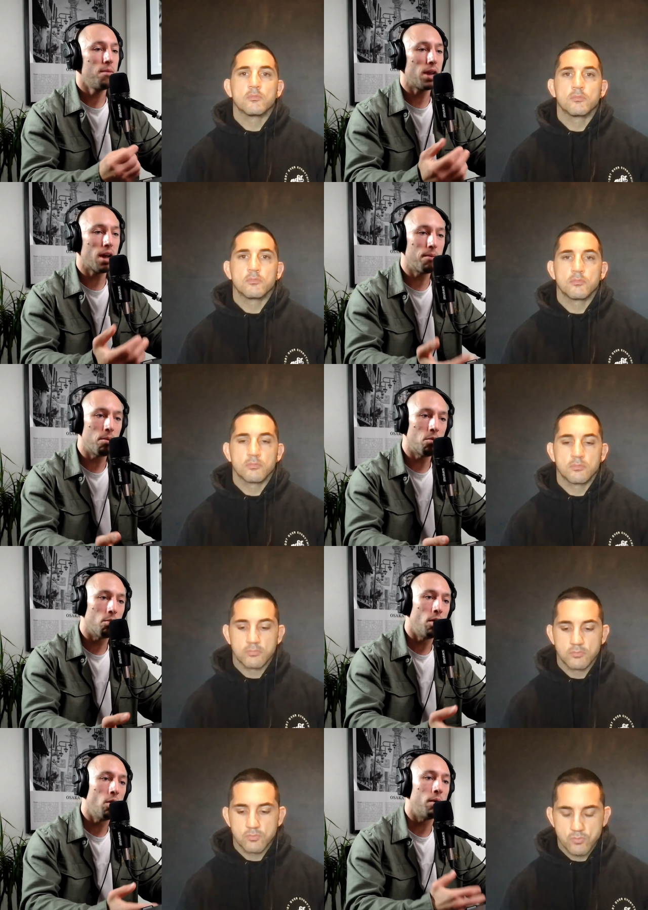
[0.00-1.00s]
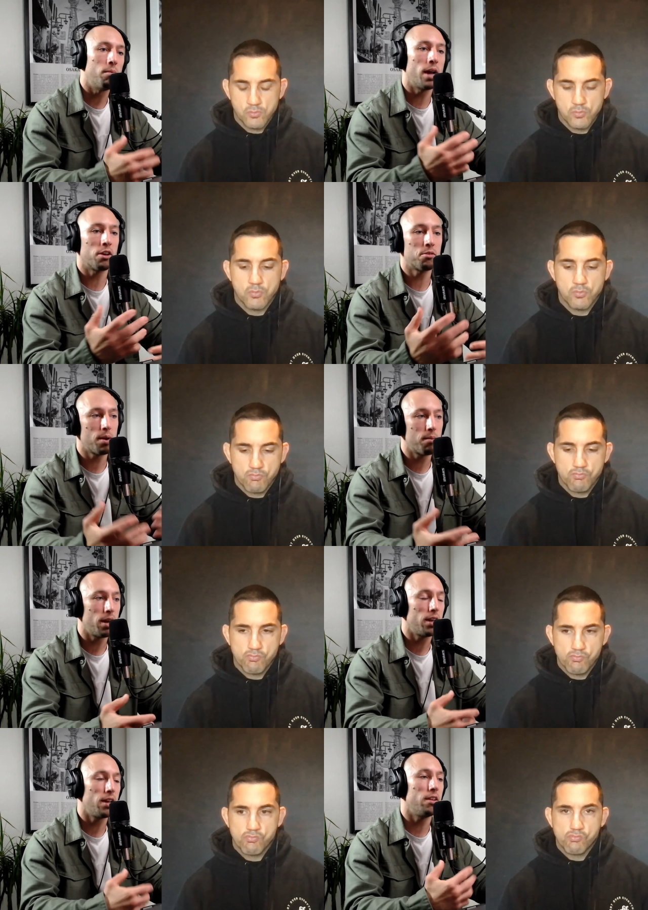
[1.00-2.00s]
Speaker 1: becoming more mobile by
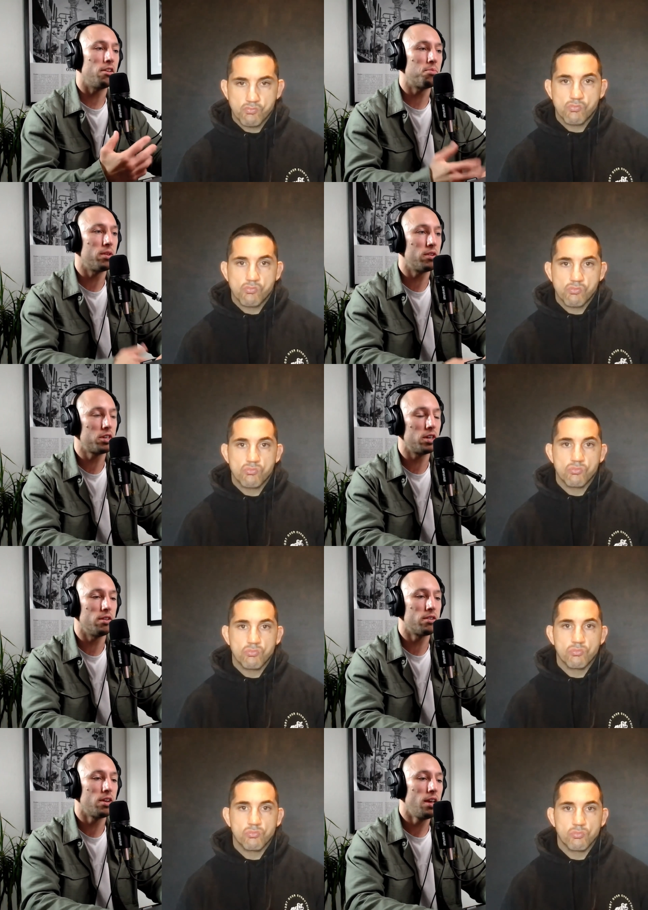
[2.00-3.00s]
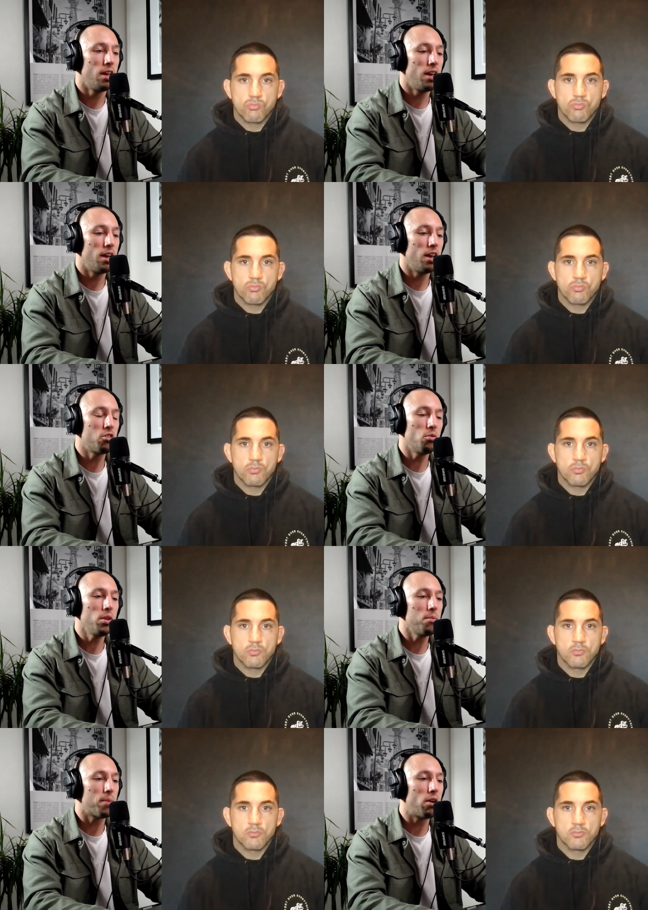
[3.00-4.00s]
experimenting in these positions. It's a
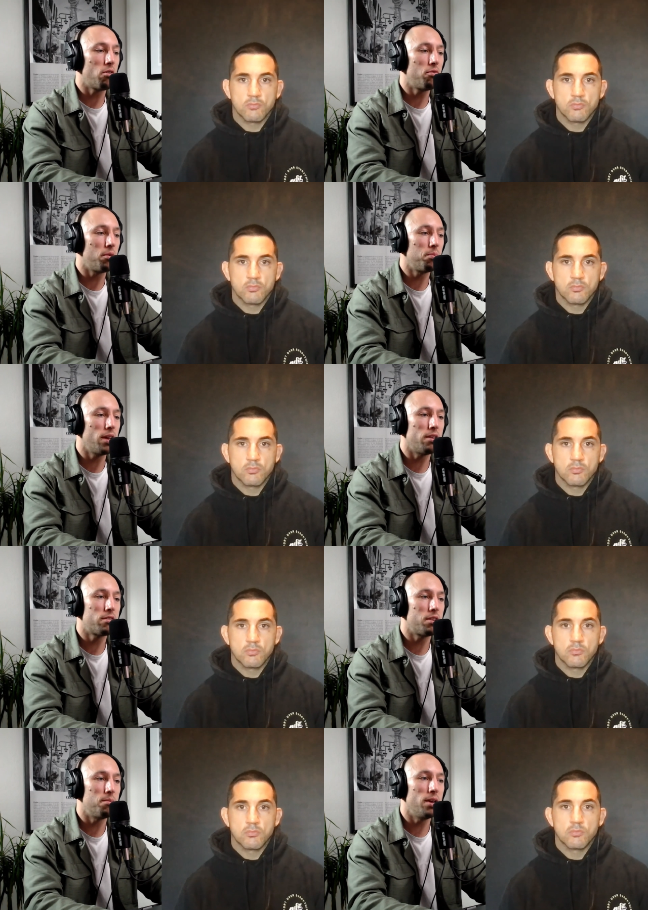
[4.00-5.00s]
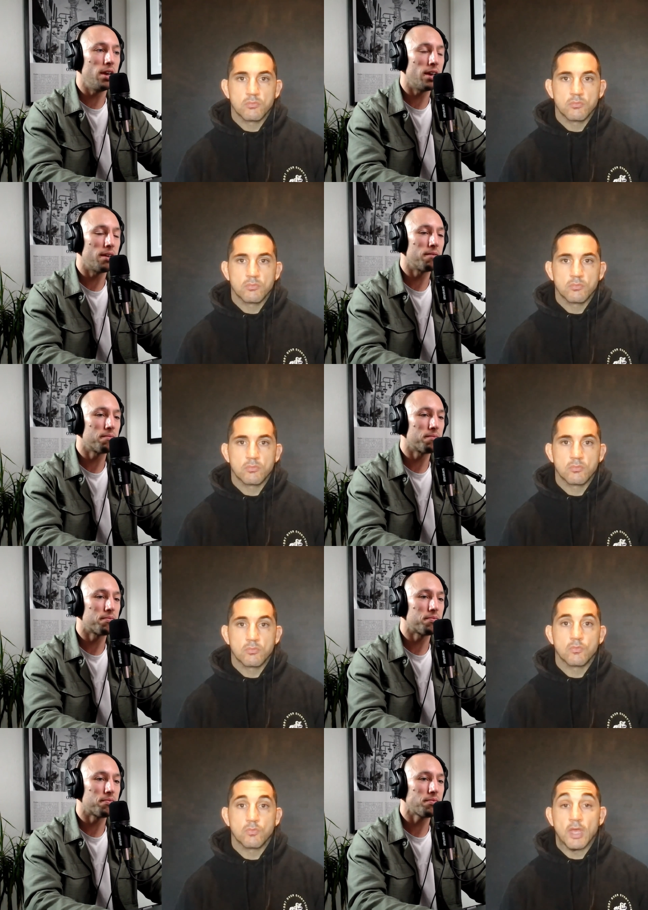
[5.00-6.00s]
really powerful place to be.
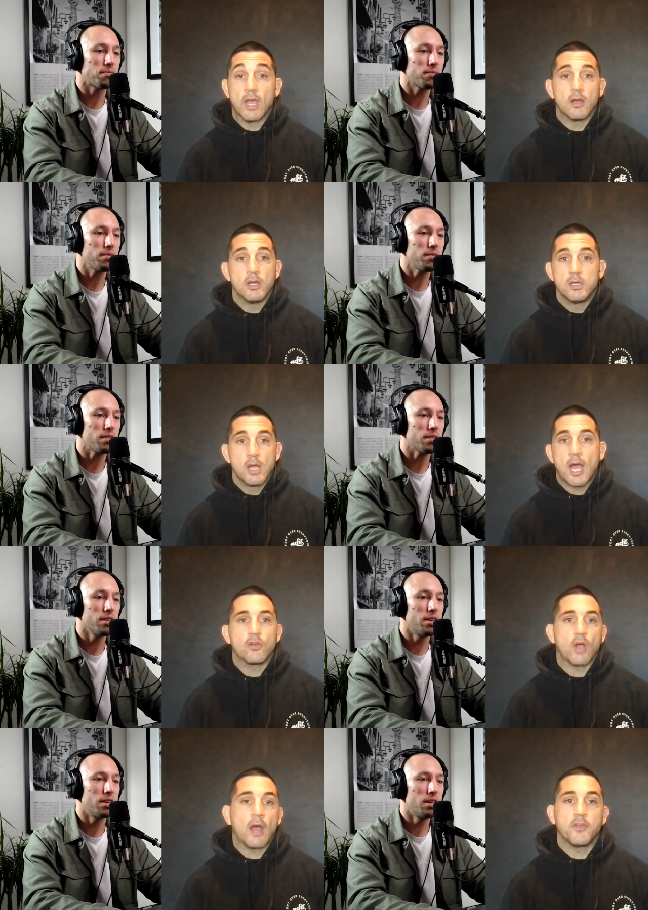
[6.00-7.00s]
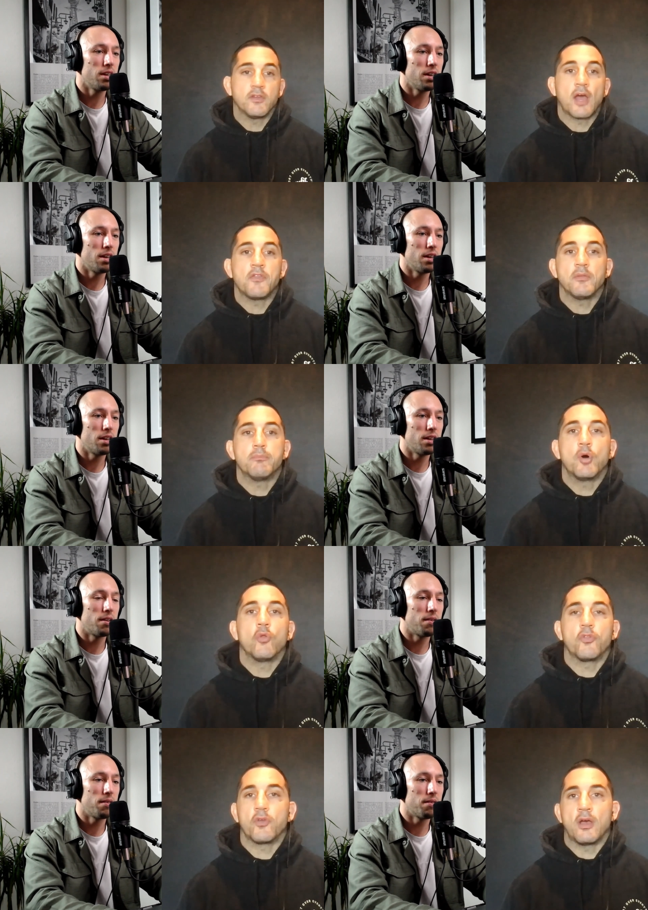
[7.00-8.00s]
Speaker 2: Yeah, I, I think I think
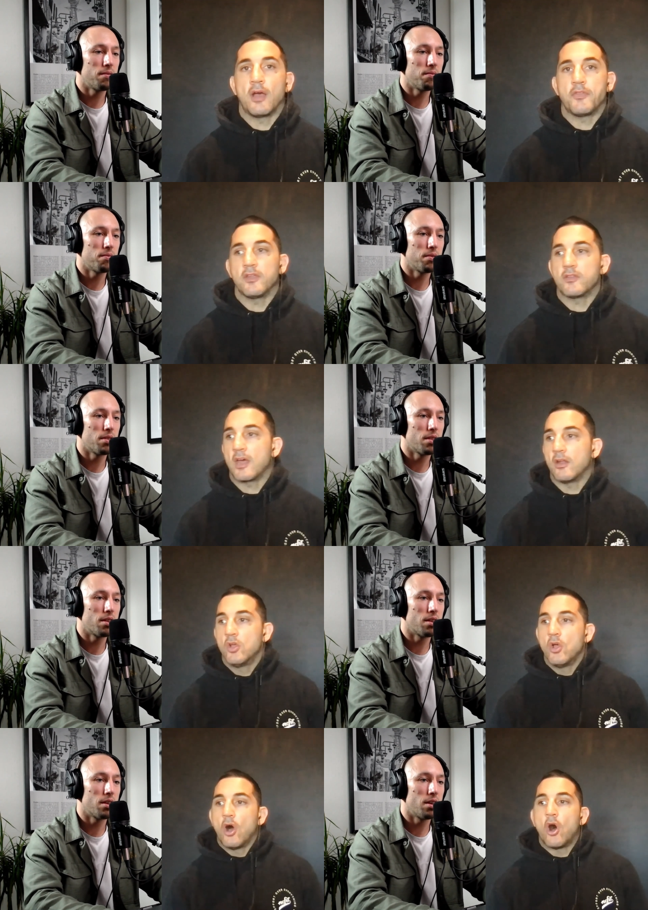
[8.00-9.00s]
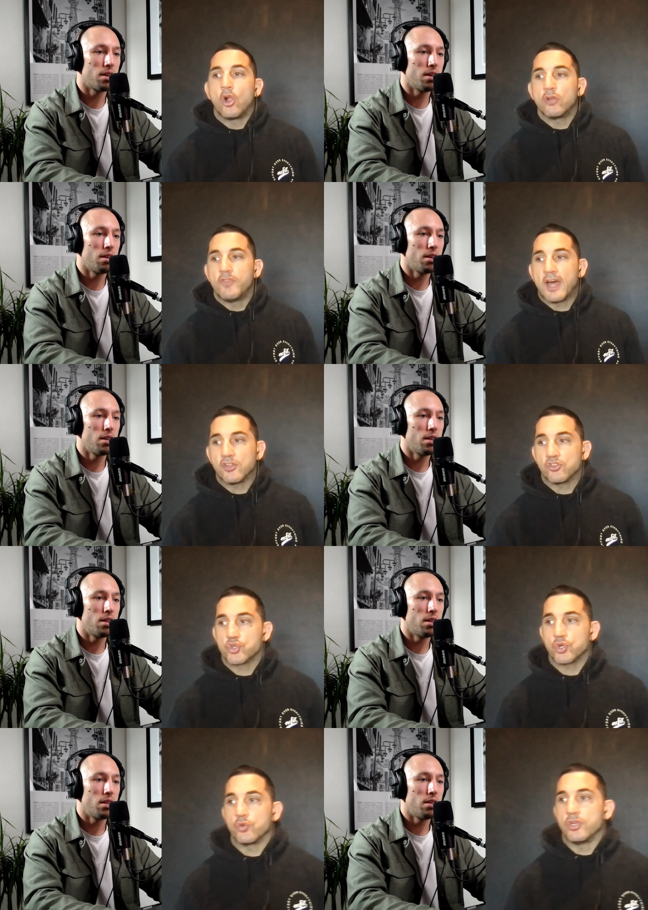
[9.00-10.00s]
both. I, I, think that all of that
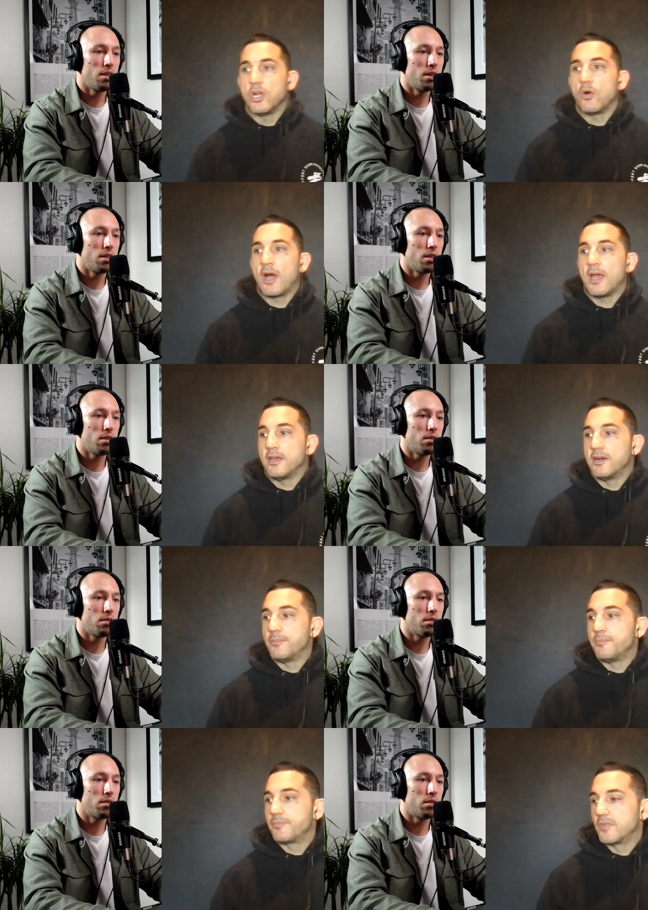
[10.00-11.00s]
is true. You know, I um,